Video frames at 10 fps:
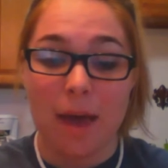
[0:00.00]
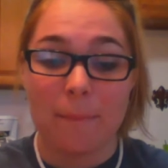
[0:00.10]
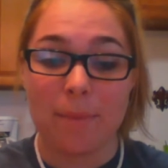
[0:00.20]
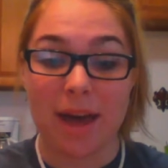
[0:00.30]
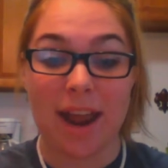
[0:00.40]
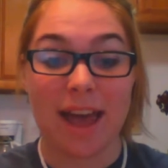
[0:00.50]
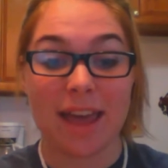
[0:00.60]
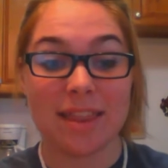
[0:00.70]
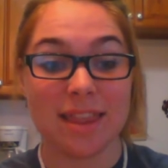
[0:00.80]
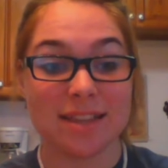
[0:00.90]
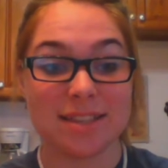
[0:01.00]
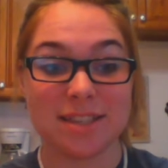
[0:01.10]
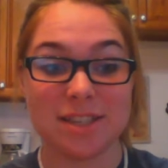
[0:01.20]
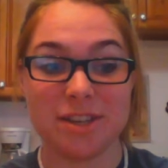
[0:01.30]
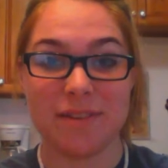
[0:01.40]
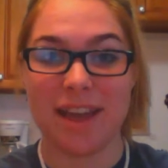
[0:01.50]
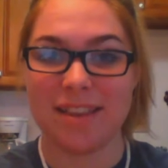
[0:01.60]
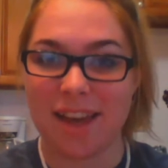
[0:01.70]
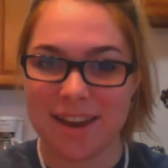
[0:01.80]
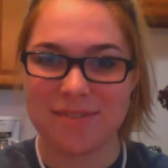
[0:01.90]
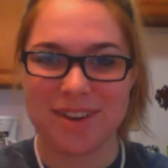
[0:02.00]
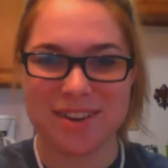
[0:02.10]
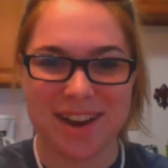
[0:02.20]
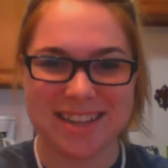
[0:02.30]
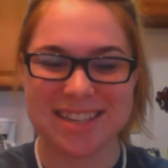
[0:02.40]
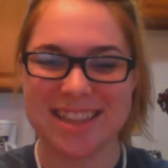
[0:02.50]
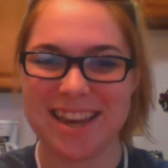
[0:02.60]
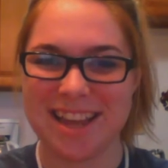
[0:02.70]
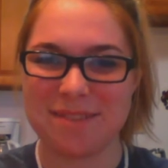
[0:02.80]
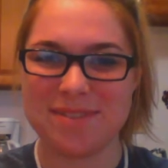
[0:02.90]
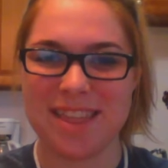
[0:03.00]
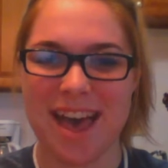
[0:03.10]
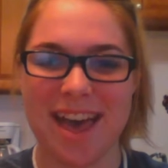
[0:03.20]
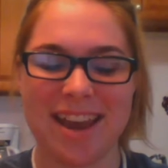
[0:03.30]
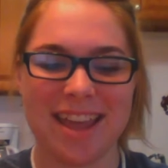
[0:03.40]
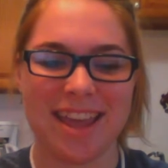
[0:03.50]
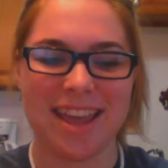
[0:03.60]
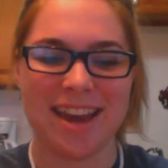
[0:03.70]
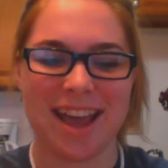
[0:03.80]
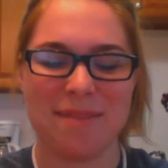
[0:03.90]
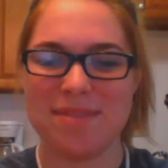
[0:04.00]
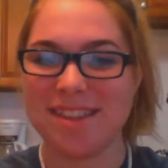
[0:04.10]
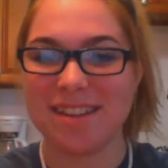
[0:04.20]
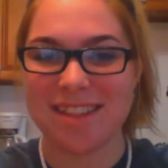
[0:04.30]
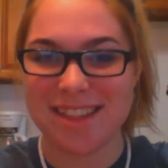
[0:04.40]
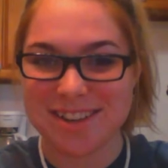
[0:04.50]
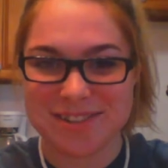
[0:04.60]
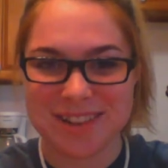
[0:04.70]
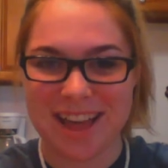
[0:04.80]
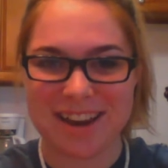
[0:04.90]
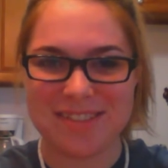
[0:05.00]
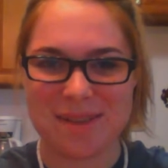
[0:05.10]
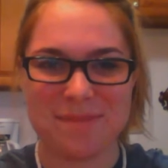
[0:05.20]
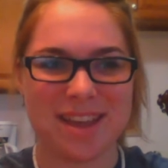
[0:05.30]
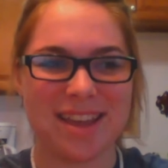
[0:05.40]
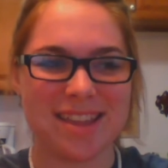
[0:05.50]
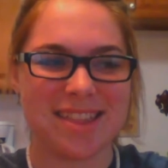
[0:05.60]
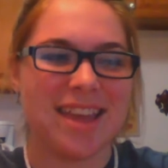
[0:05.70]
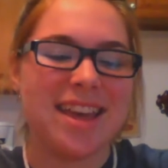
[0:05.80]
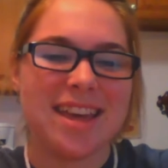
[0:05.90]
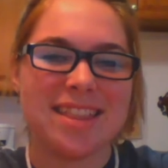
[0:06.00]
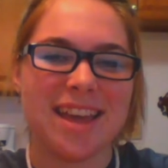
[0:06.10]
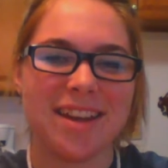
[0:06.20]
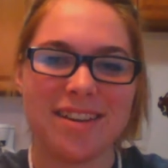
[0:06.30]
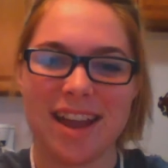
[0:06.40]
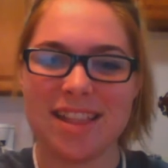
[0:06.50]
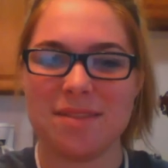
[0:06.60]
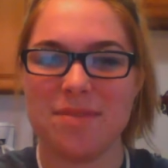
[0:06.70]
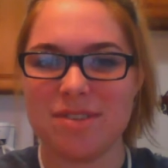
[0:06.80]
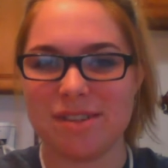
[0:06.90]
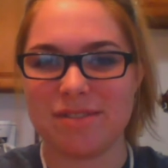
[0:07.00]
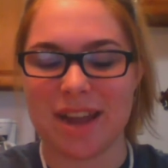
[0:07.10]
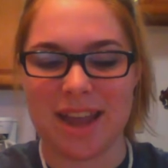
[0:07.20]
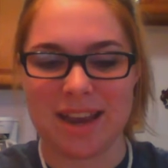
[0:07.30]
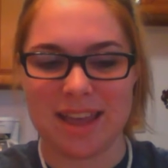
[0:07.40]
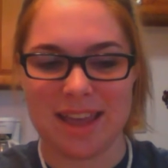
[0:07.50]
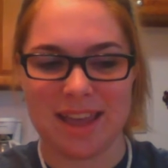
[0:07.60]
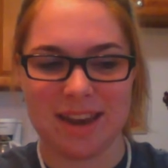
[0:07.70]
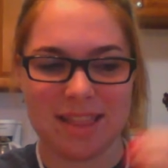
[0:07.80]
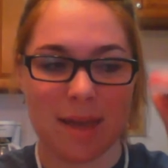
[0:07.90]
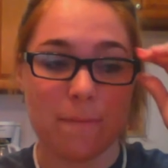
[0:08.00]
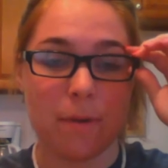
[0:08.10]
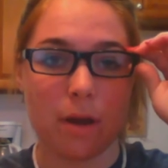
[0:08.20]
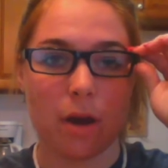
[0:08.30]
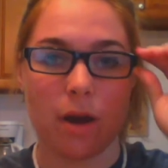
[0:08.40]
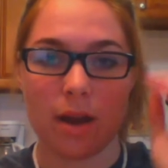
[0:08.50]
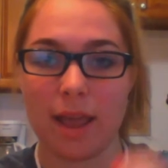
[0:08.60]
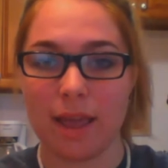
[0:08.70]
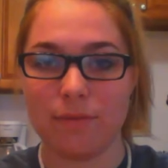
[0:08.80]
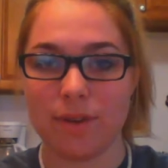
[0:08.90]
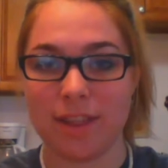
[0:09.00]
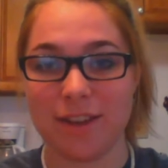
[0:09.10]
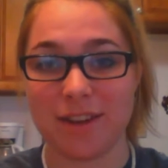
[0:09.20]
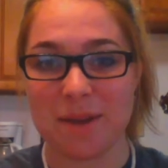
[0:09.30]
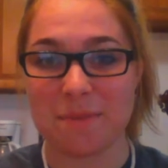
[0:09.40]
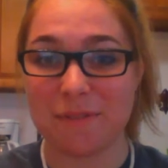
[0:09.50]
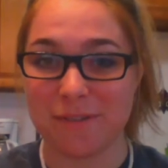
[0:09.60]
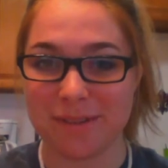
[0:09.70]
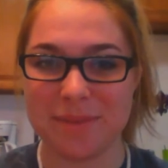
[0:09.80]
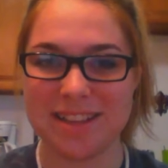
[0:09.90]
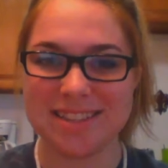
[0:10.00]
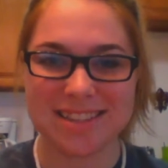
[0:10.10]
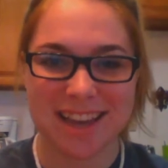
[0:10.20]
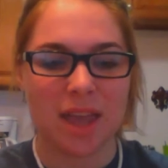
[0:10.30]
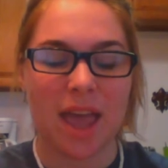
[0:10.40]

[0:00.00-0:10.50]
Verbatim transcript: But I listened to a lot of One Direction leading up to that, and I'm still listening to a lot of them because they're great, their music's great, and they put on a really great performance.